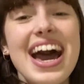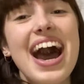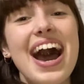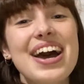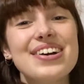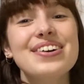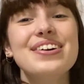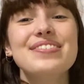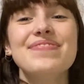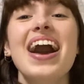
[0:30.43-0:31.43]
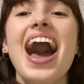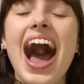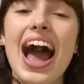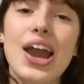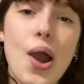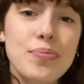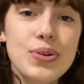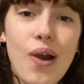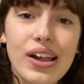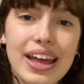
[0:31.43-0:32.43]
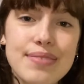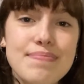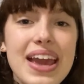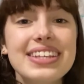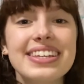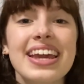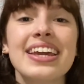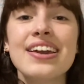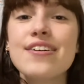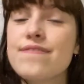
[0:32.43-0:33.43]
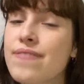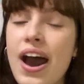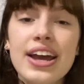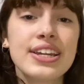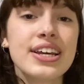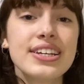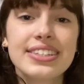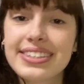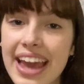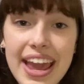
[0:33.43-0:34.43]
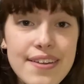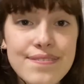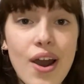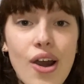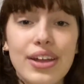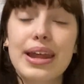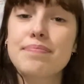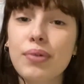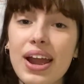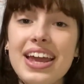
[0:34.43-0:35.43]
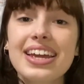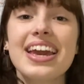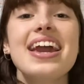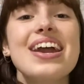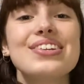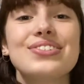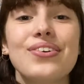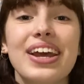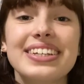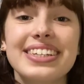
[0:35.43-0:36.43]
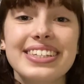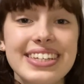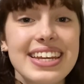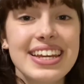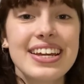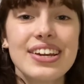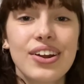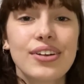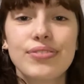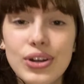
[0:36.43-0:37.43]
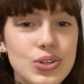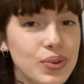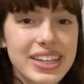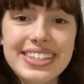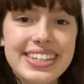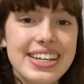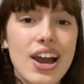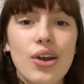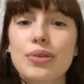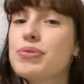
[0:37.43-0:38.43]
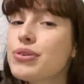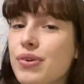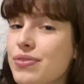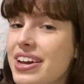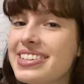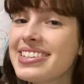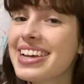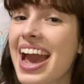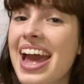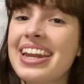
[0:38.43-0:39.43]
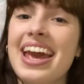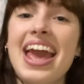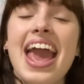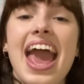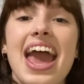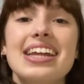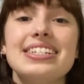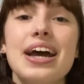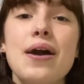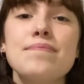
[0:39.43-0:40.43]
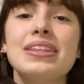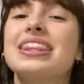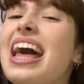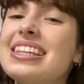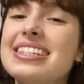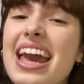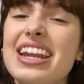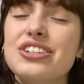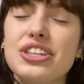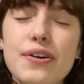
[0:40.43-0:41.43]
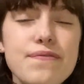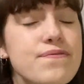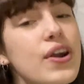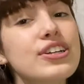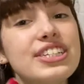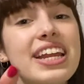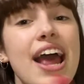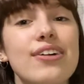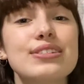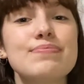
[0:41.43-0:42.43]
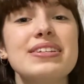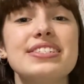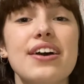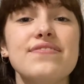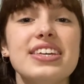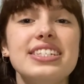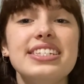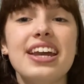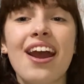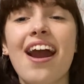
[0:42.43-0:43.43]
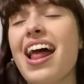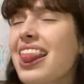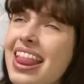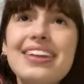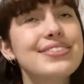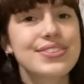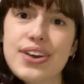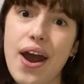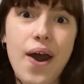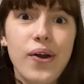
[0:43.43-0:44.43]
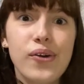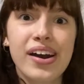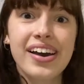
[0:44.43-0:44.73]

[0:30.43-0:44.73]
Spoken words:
I hope you all had amazing, fun, safe holiday break. It's so nice to see or virtually see all your beautiful faces again. And let's get into the first announcements of this year. Let's go.